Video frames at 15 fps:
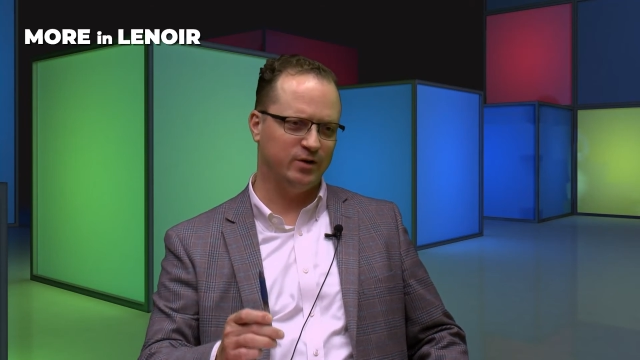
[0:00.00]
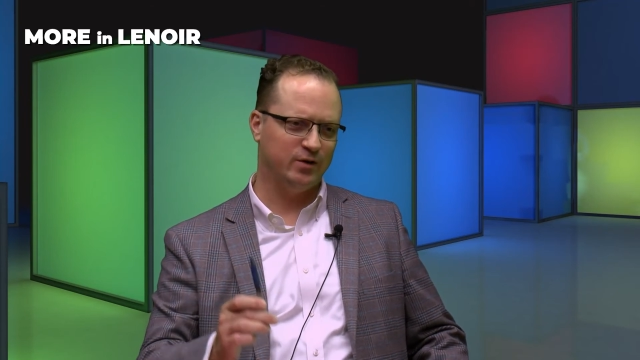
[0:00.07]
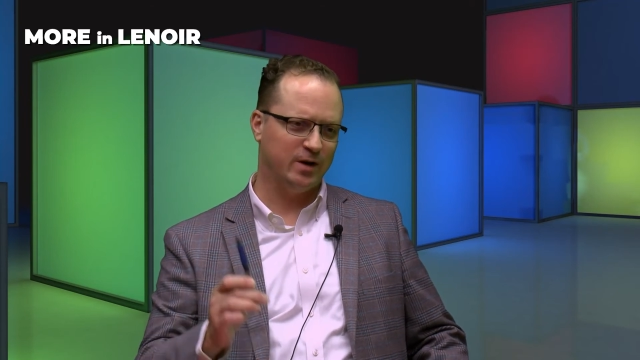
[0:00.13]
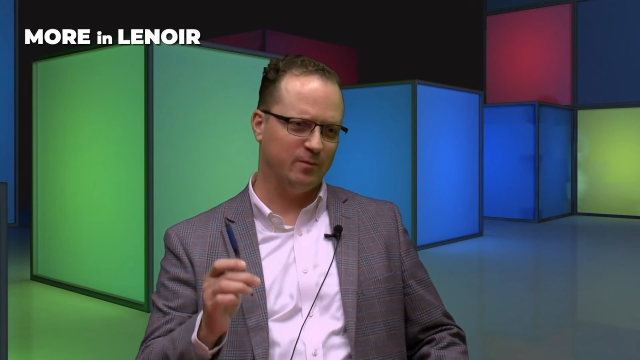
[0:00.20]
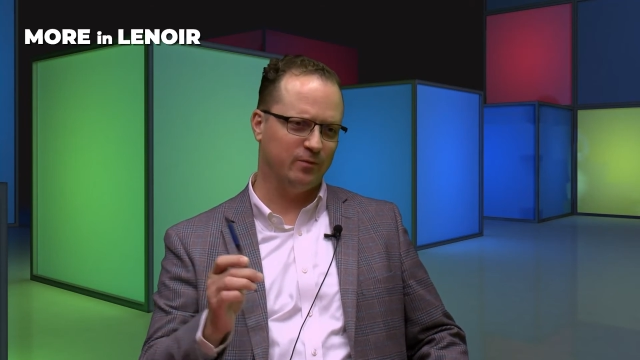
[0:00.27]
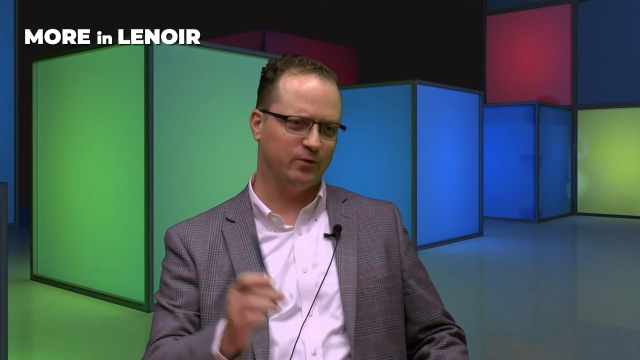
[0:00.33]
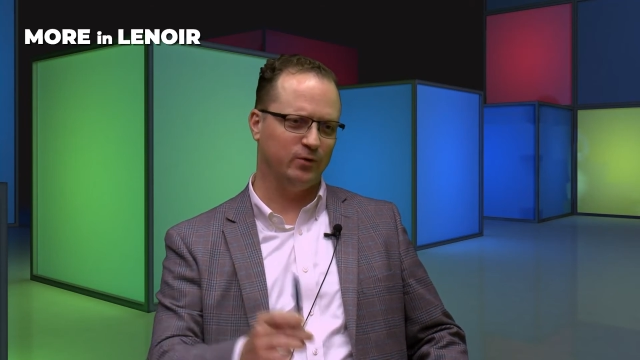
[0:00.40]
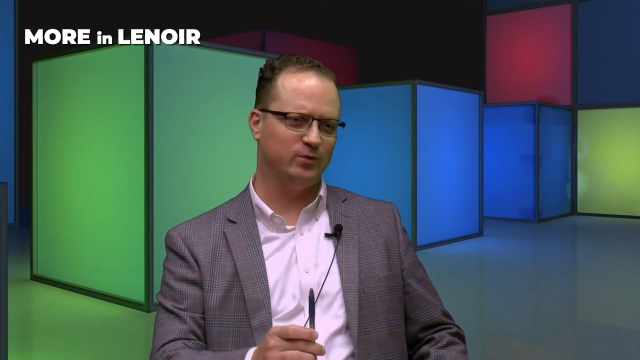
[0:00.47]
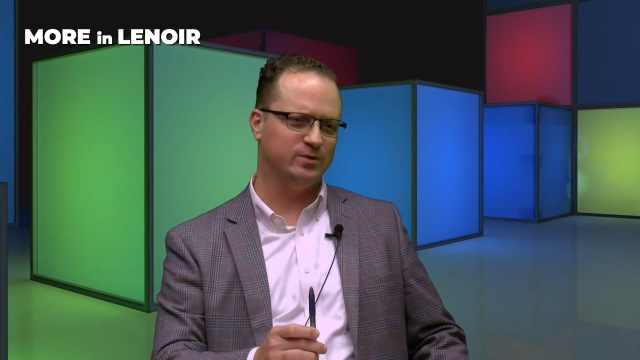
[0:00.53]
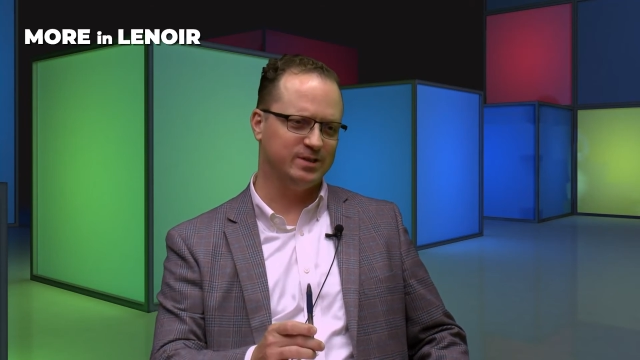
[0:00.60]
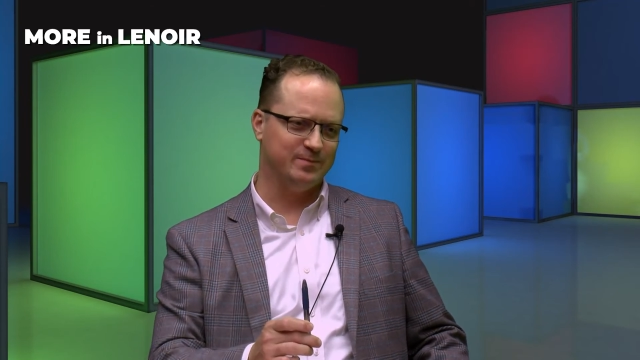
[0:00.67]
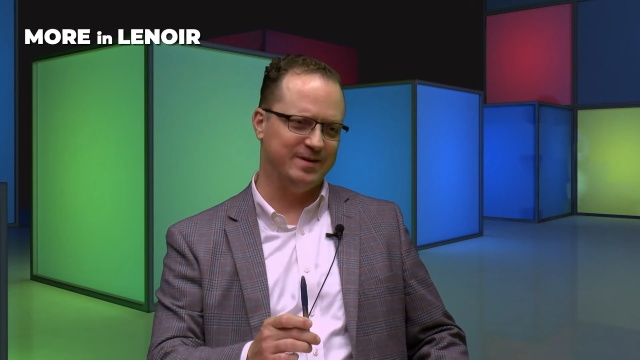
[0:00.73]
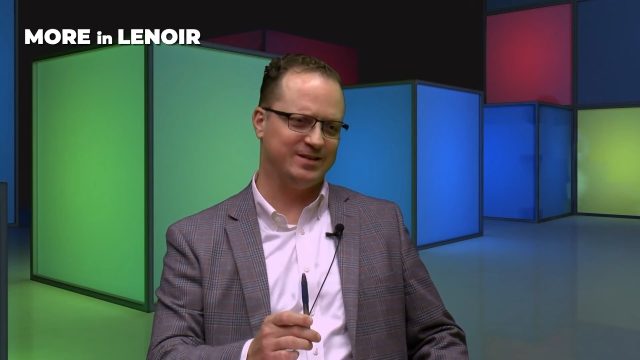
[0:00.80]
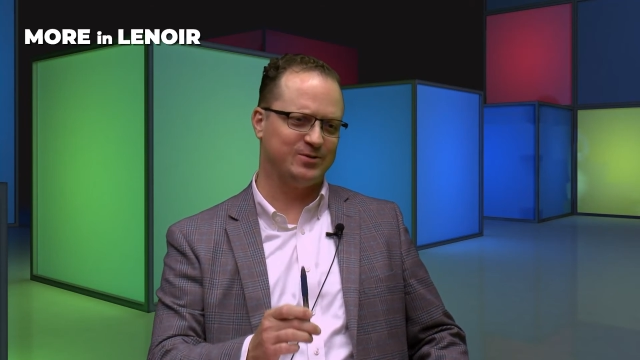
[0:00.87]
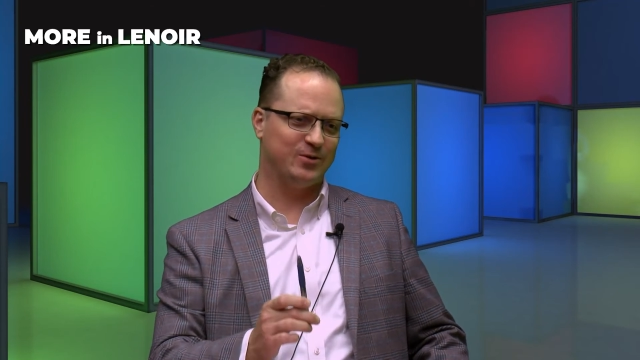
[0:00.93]
come through
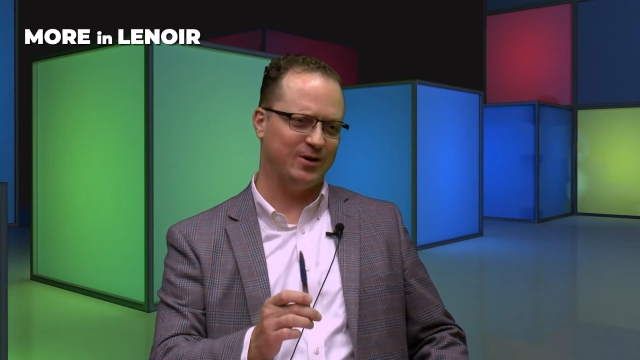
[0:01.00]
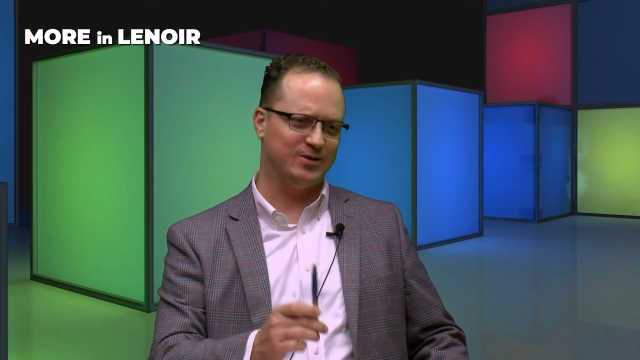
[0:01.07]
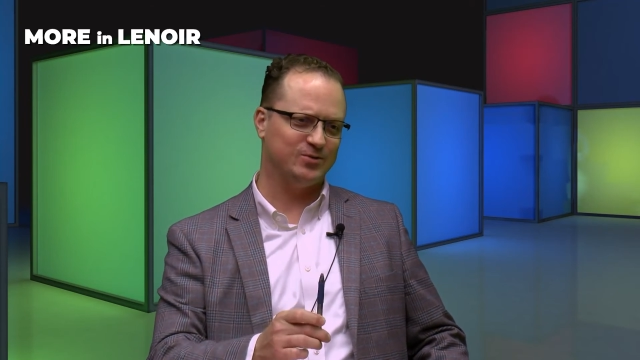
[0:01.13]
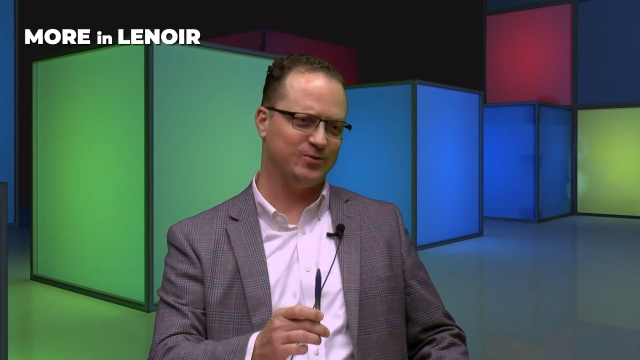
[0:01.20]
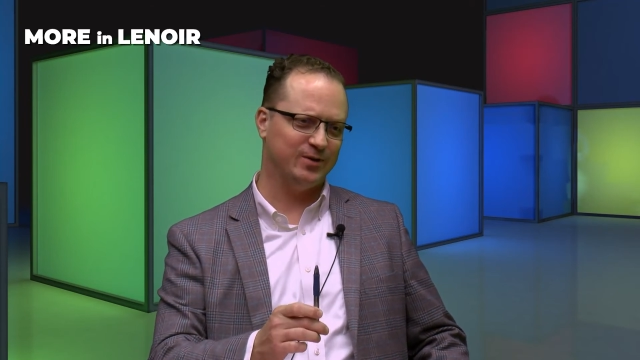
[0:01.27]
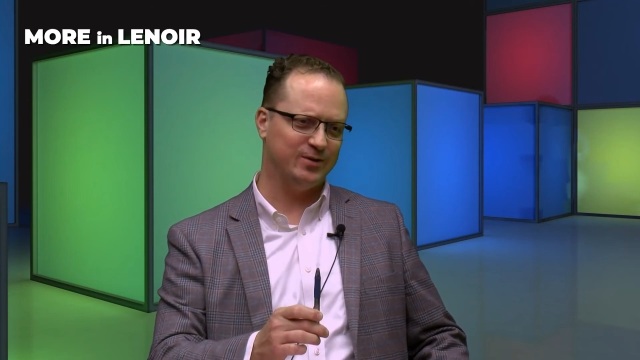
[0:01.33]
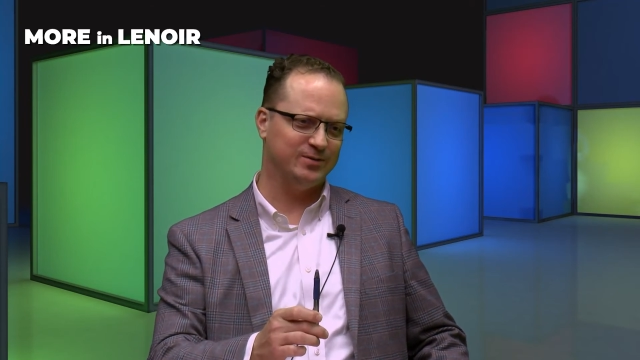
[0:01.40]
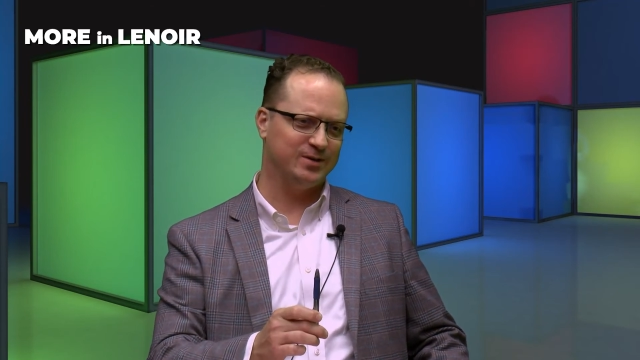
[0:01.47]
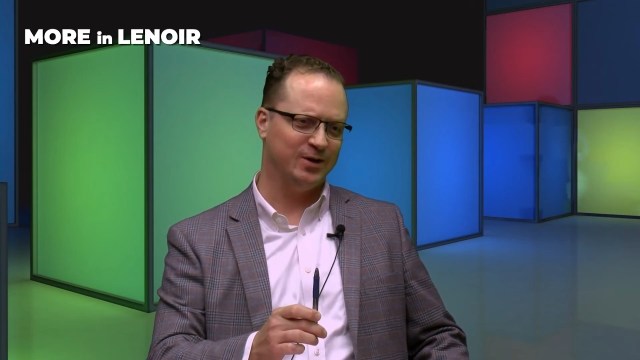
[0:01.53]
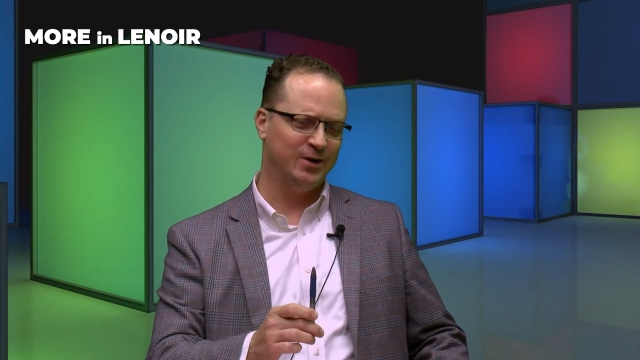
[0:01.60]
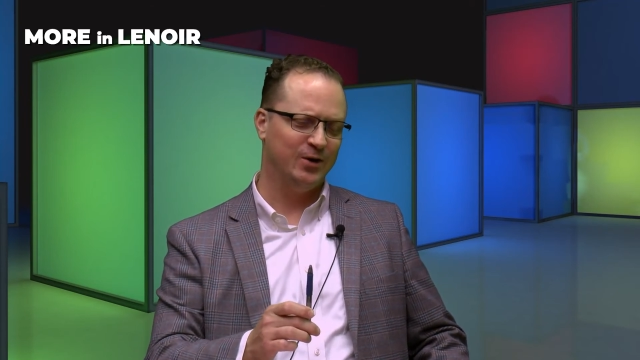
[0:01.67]
Smith's Crossroads,